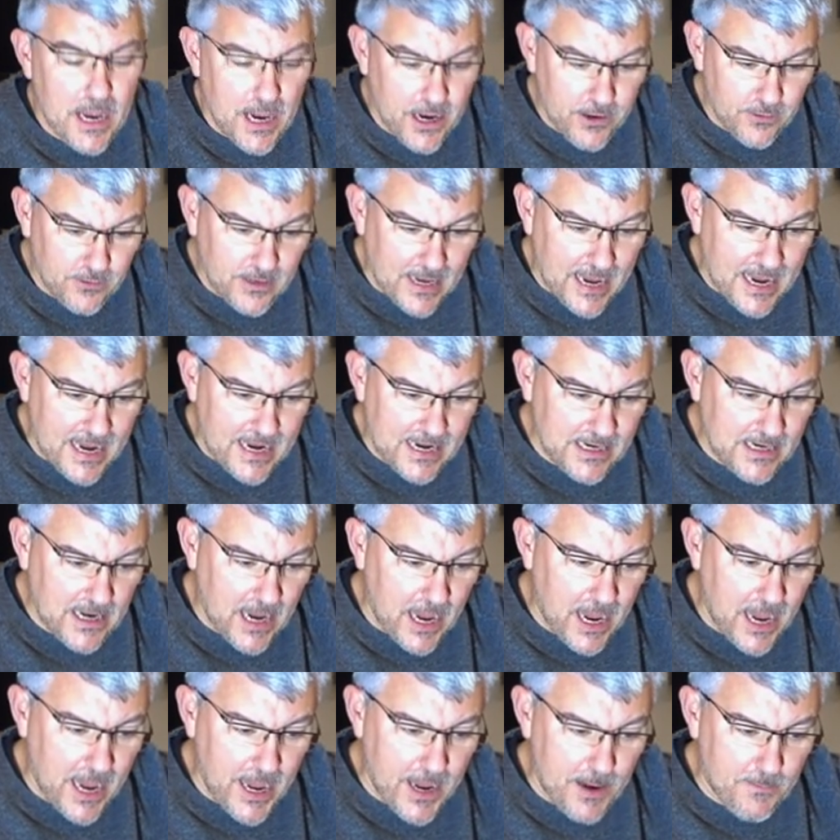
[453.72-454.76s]
Okay,
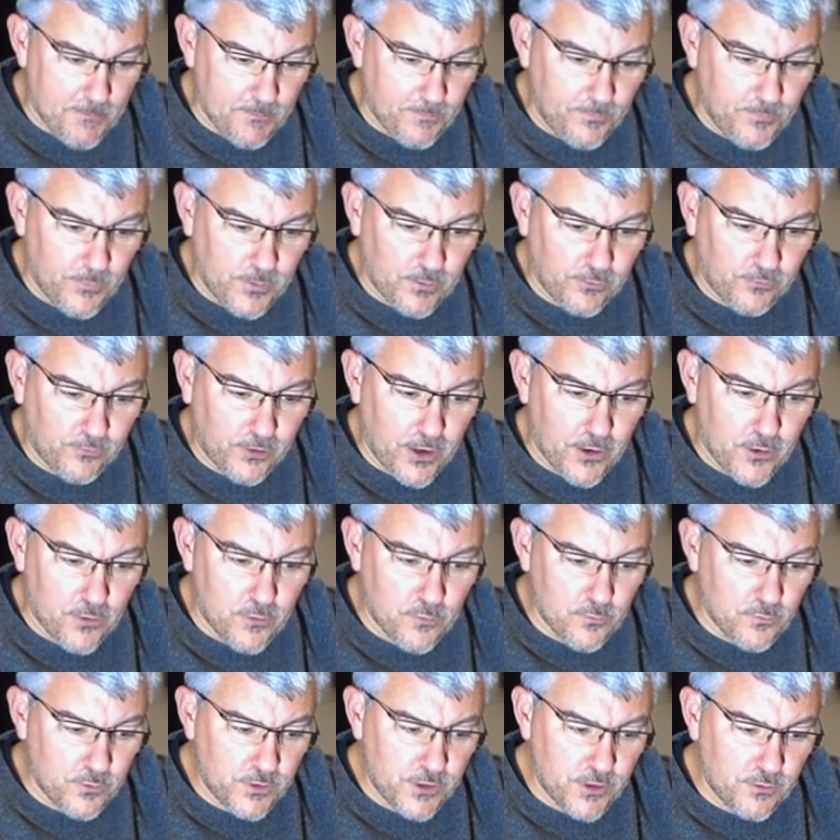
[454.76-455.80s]

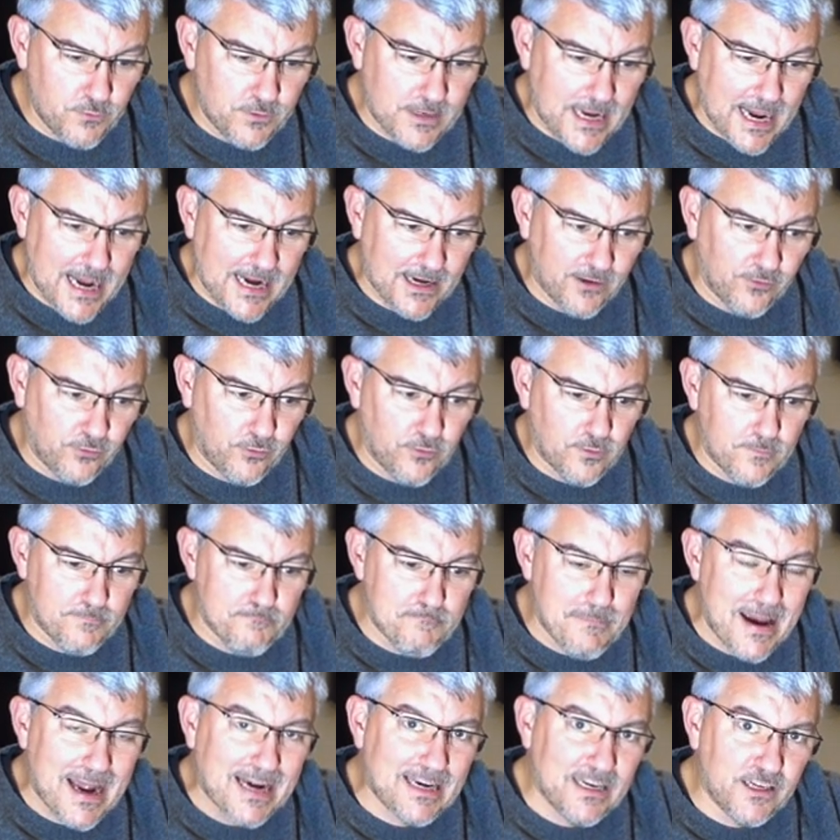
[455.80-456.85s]
so you can sort of
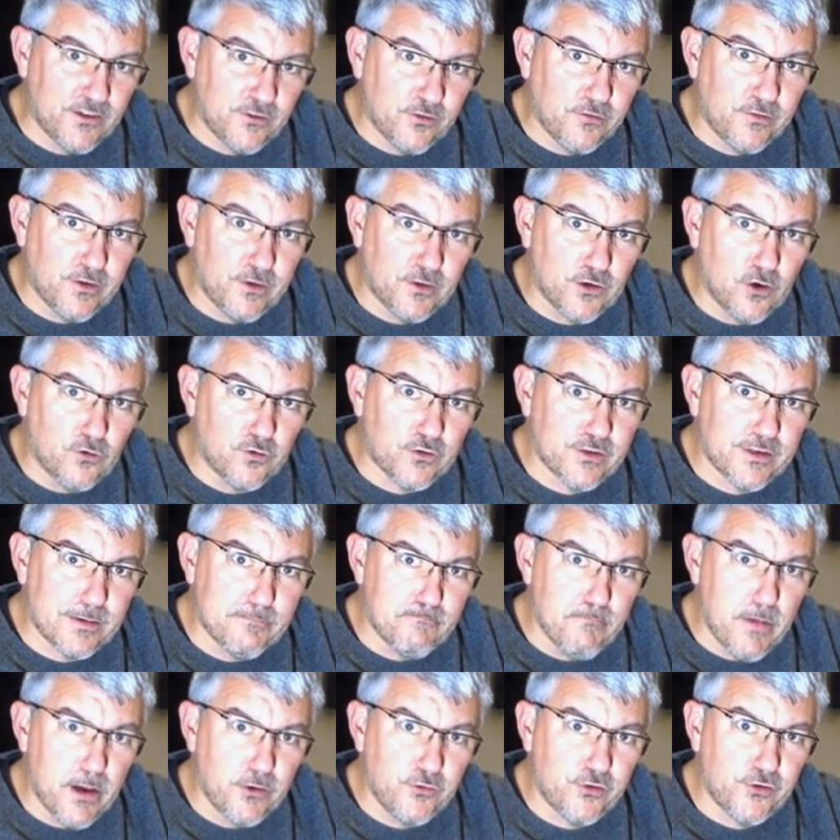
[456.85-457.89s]
manage the dog's
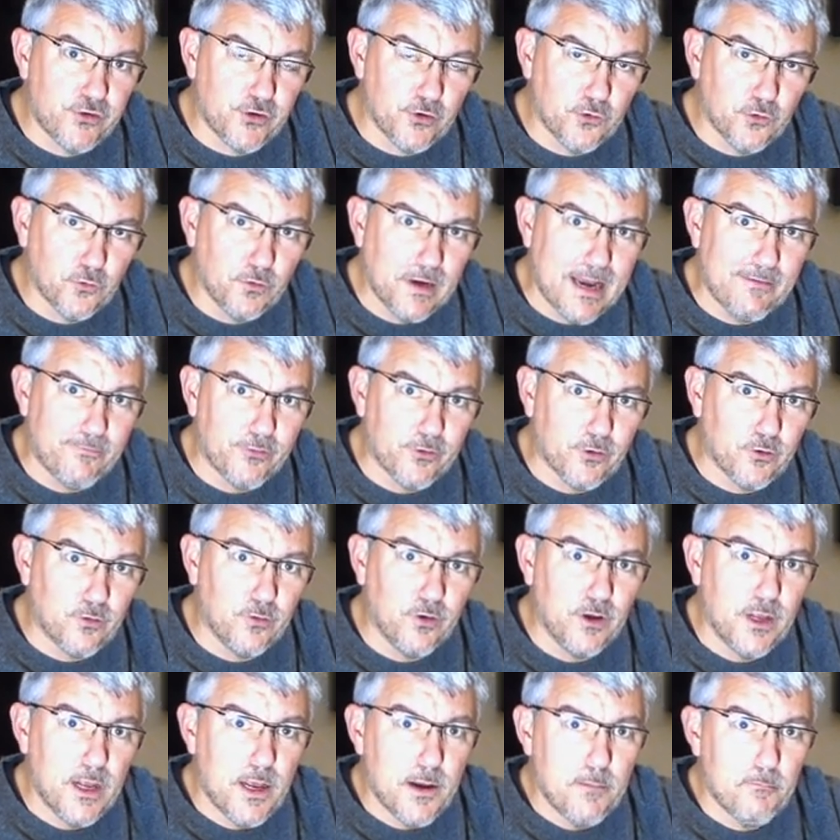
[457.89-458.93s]
emotional
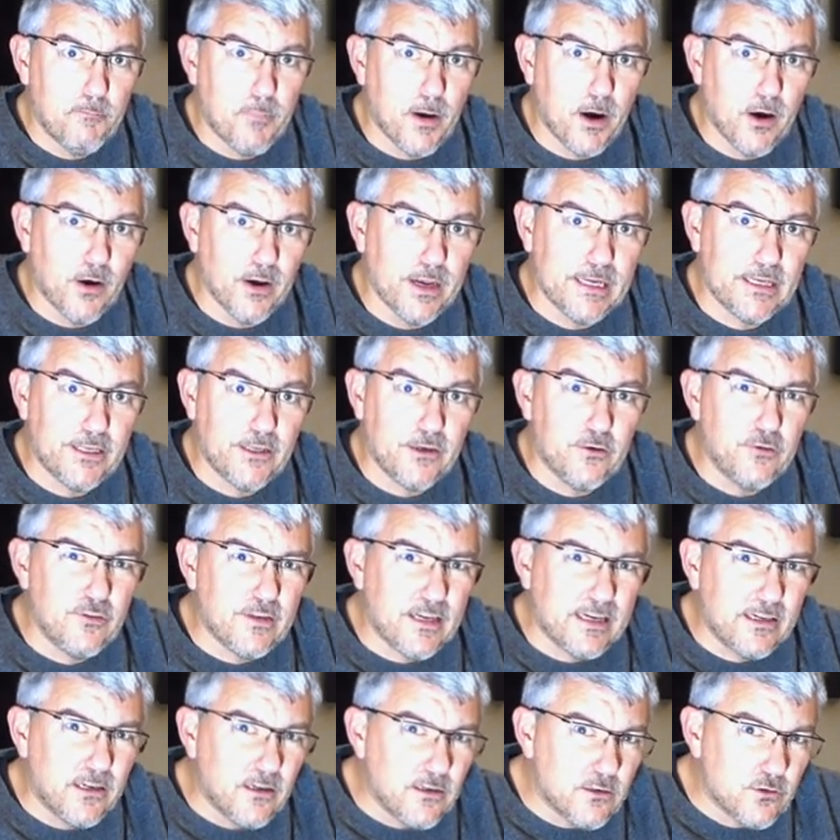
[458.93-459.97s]
level by
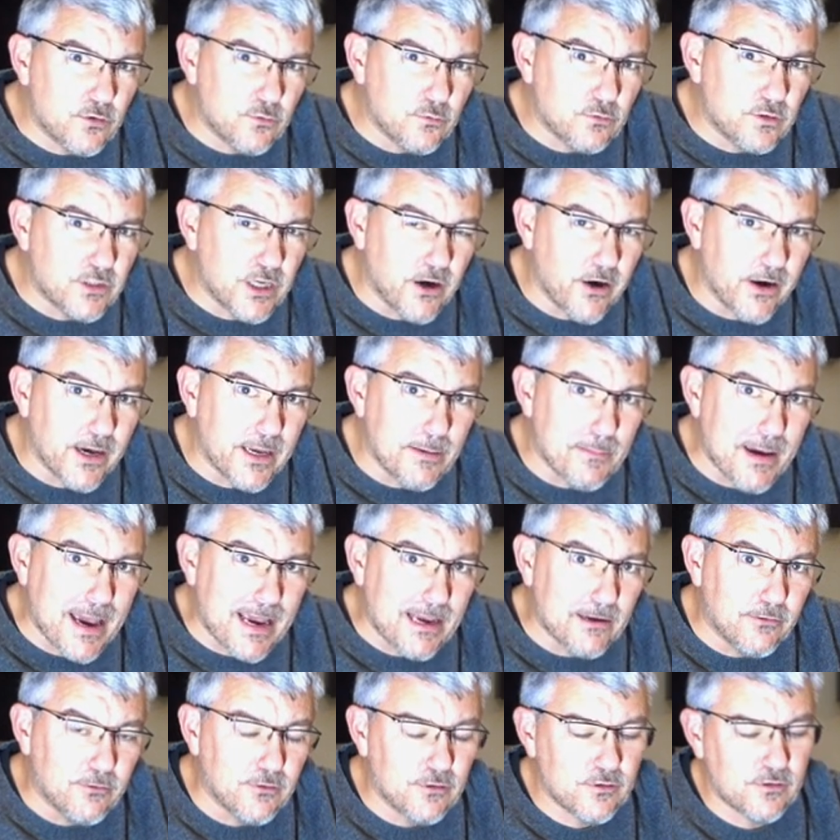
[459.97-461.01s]
using little
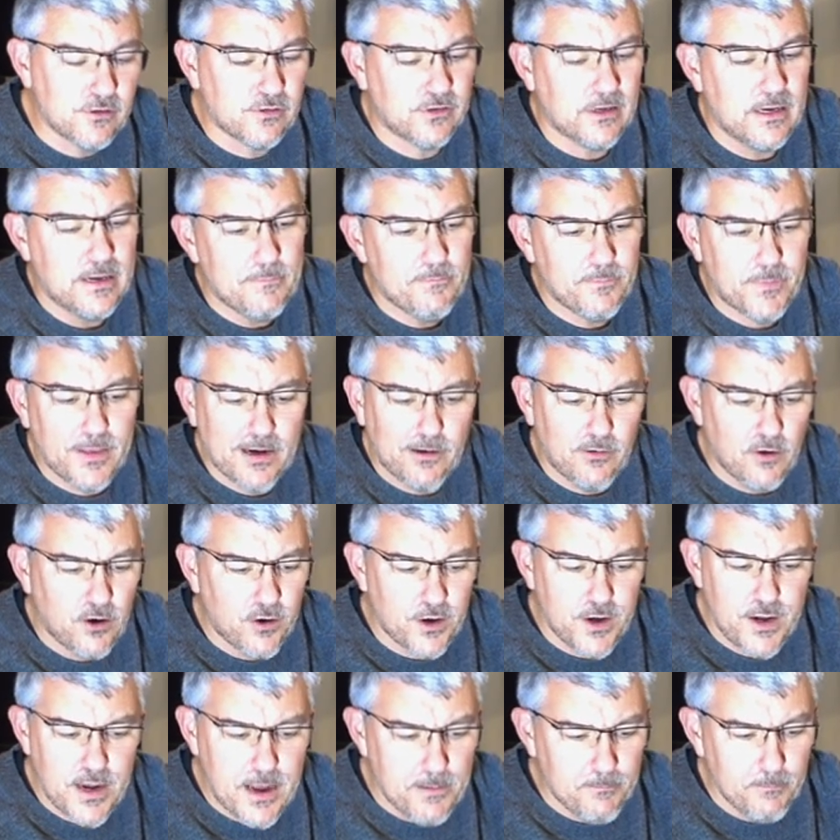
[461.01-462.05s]
timeouts. There are
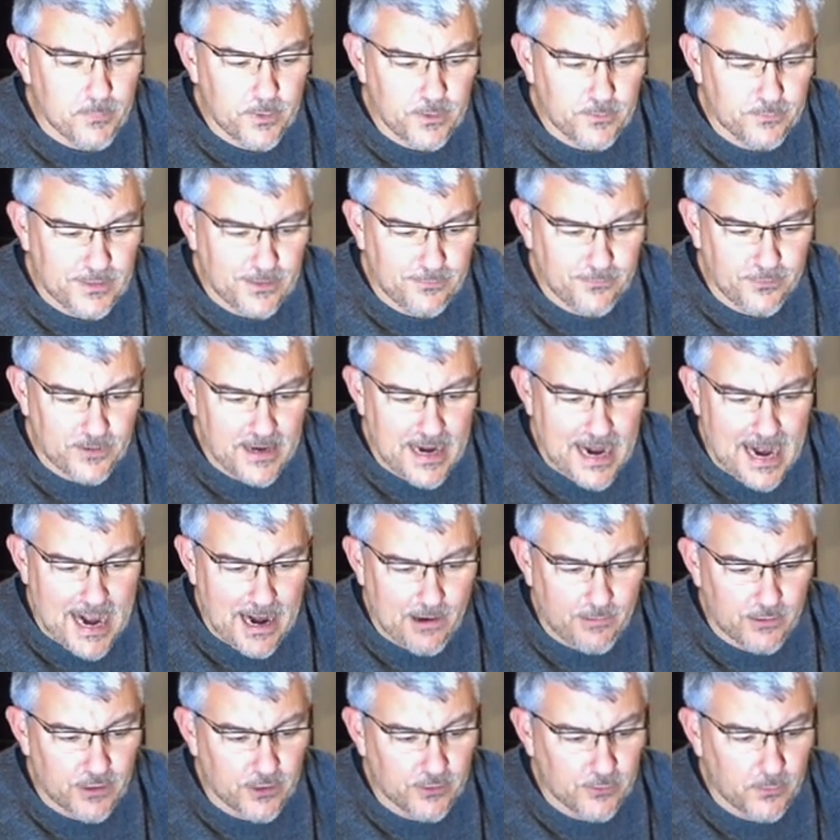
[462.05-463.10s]
a number of different
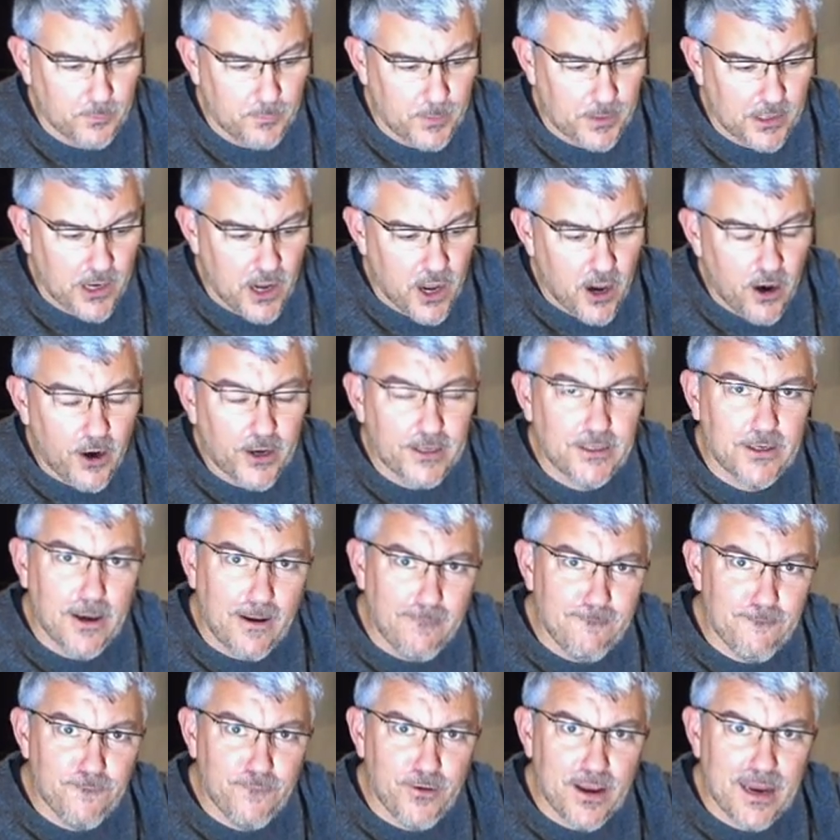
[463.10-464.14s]
areas, but I
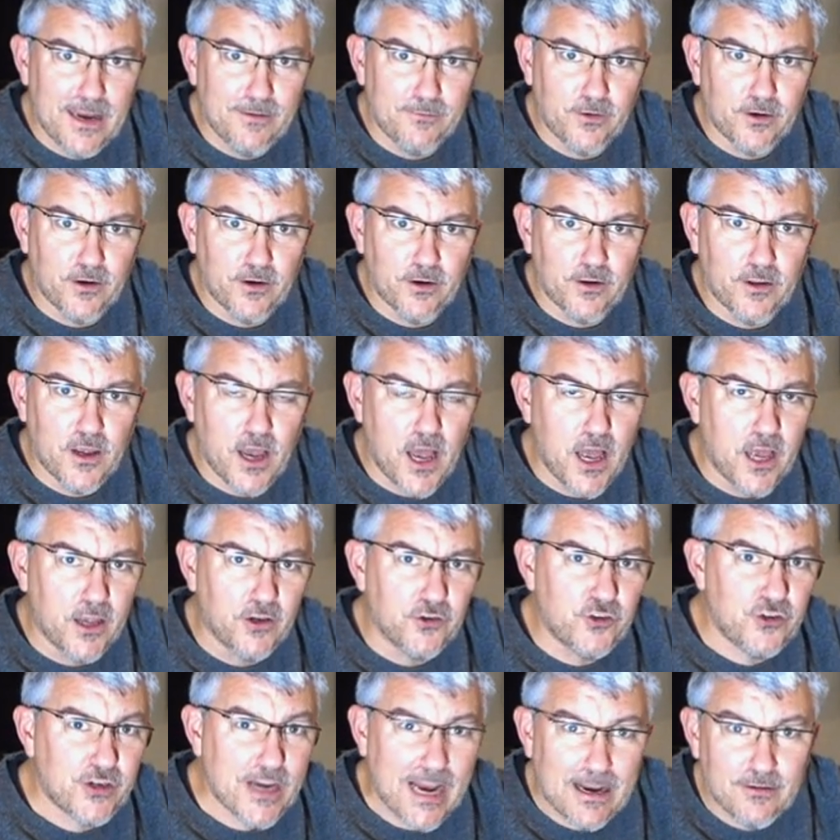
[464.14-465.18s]
don't favour
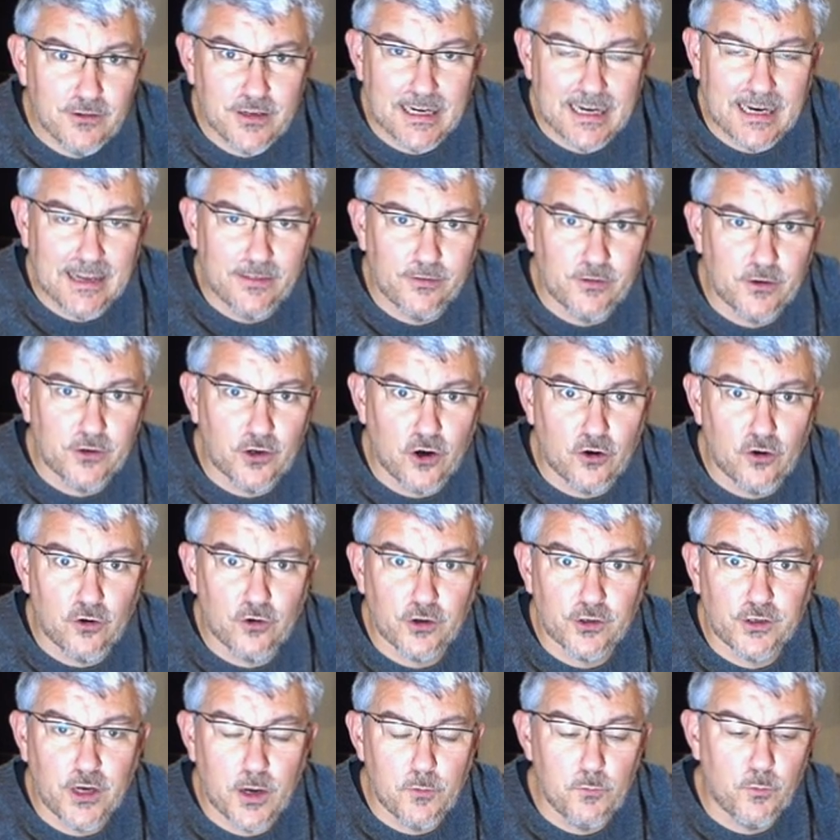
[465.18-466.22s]
shouting at the dog.
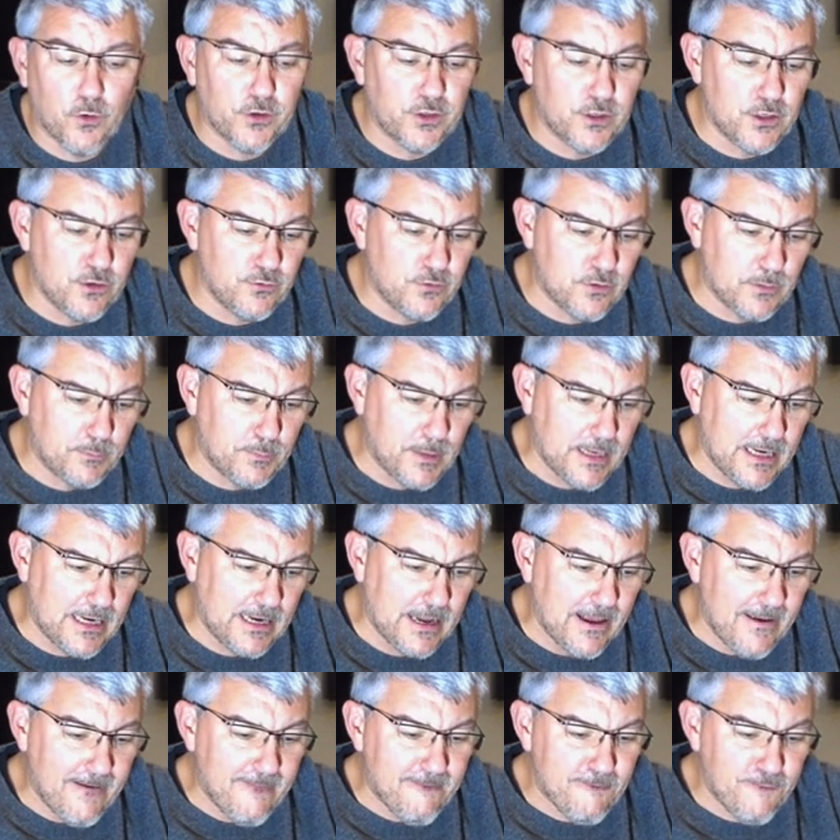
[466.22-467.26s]
I don't want you to
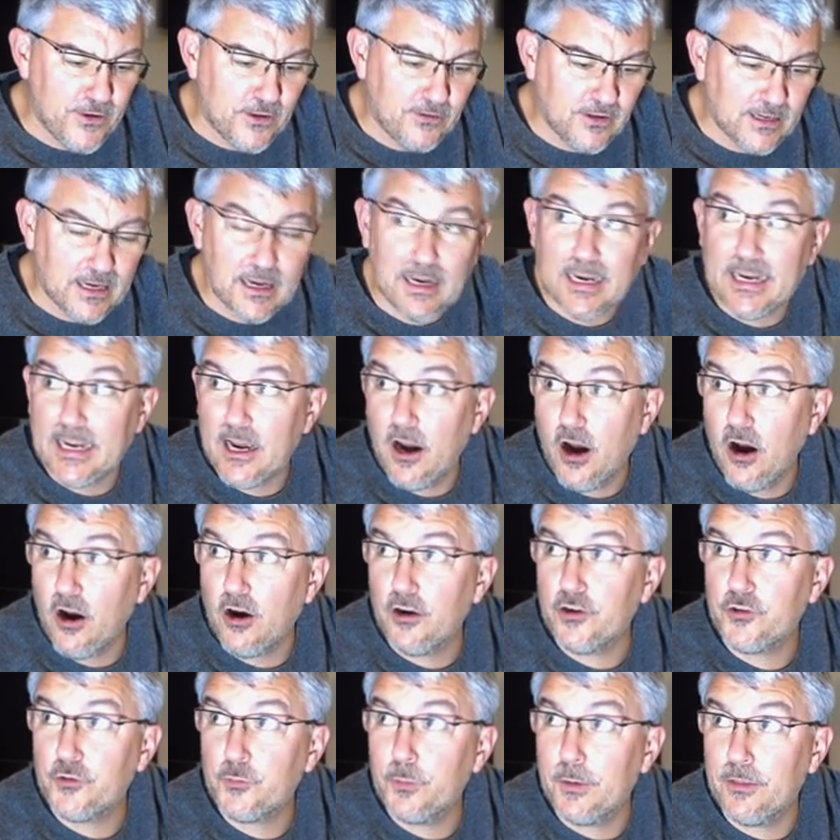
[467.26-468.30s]
be physically
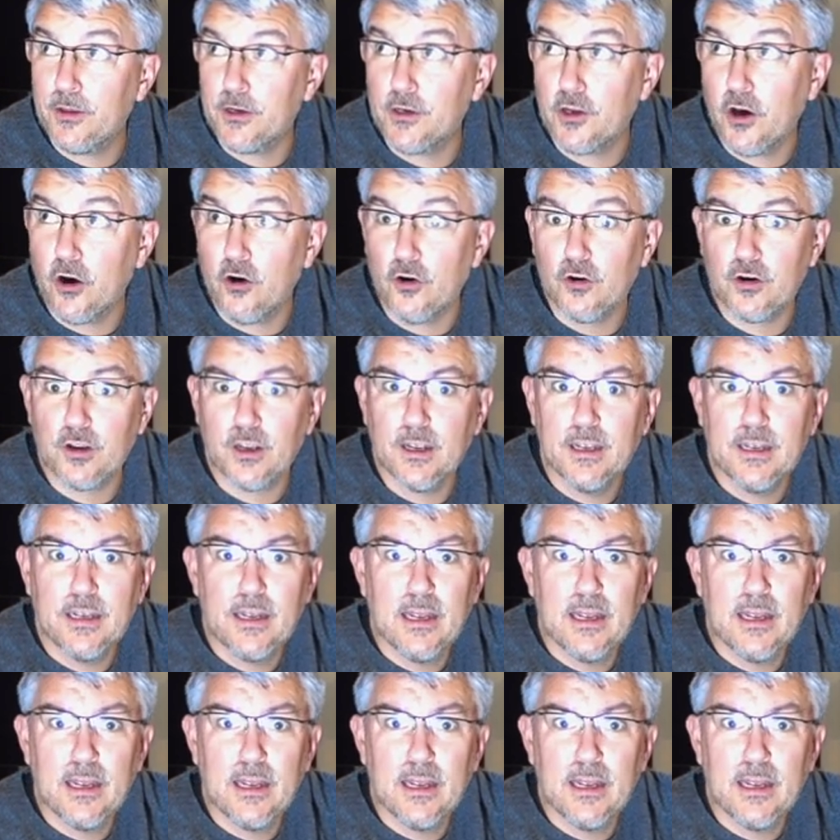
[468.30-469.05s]
harsh with the dog